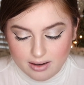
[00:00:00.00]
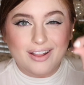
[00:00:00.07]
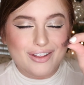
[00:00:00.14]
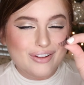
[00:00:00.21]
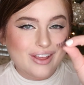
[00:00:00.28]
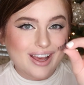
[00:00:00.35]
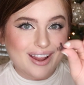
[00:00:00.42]

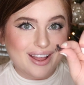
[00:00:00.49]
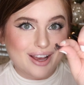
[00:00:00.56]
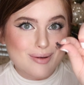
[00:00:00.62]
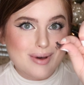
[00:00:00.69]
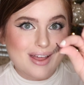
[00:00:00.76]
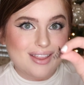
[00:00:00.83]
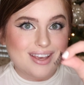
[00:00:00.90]
Another thing I
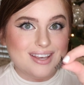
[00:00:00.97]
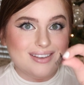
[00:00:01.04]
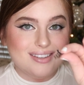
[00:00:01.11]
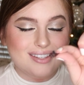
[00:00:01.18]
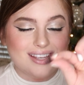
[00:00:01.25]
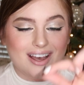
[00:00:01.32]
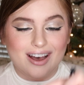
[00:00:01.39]
like about
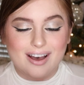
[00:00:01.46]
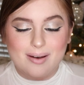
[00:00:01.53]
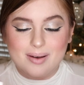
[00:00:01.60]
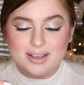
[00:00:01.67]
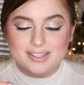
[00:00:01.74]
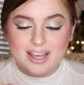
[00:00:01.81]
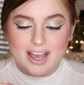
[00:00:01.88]
these
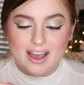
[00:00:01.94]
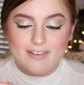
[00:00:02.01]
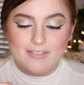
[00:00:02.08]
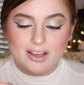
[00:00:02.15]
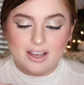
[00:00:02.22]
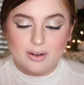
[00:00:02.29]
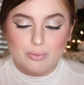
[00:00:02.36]
uh, is they
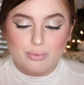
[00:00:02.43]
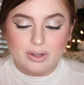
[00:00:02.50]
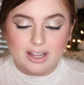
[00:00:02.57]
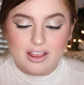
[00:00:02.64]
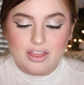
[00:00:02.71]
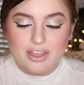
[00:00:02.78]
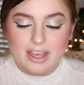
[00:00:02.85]
have like a
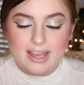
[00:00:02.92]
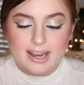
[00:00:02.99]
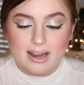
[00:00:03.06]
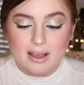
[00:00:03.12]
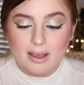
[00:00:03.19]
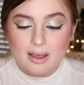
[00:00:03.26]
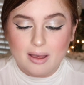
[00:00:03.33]
really
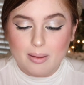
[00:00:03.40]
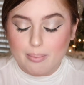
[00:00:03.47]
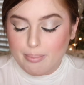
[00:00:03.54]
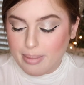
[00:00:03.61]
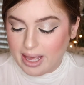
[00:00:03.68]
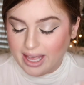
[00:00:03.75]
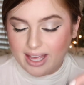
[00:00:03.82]
thin
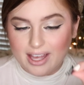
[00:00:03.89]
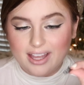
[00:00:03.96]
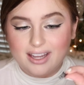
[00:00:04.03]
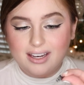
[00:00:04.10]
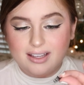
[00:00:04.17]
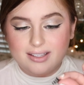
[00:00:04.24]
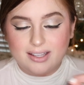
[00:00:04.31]

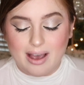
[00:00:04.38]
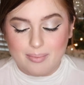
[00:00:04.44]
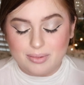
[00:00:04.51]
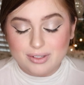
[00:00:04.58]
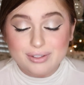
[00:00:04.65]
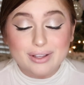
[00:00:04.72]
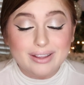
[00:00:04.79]
band. So
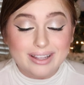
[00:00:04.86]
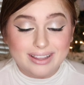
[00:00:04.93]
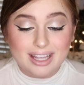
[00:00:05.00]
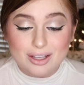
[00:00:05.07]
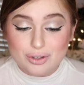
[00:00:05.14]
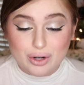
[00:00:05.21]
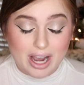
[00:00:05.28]
I'm just gonna let
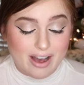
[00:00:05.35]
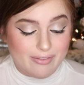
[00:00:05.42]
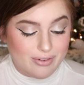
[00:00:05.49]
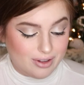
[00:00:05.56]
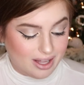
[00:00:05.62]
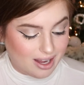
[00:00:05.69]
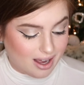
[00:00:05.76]
that dry
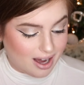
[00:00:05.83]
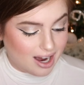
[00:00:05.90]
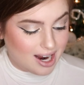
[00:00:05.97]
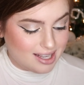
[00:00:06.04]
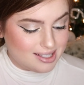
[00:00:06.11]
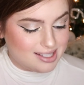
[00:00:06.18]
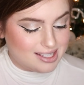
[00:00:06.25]
for like a
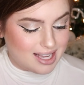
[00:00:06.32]
hot